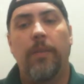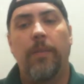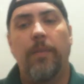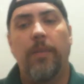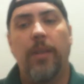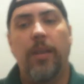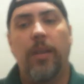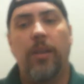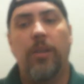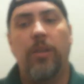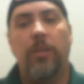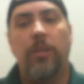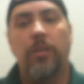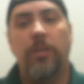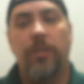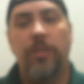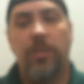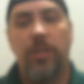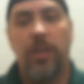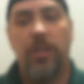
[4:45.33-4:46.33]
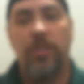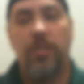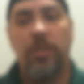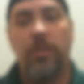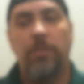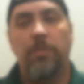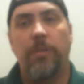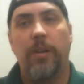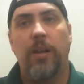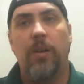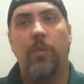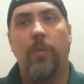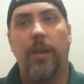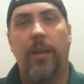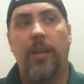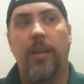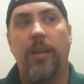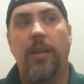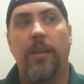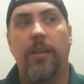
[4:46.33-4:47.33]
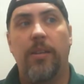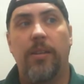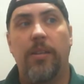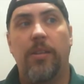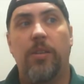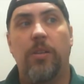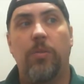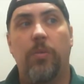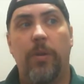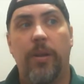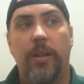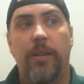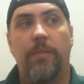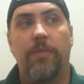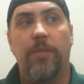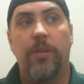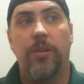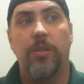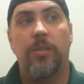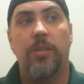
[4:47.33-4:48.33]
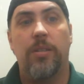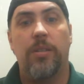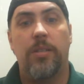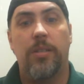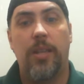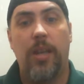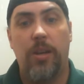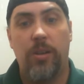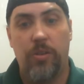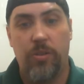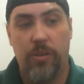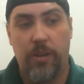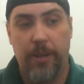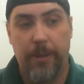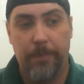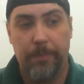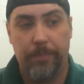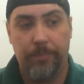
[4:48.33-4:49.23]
encouraged us to bring Wicca into the 21st century.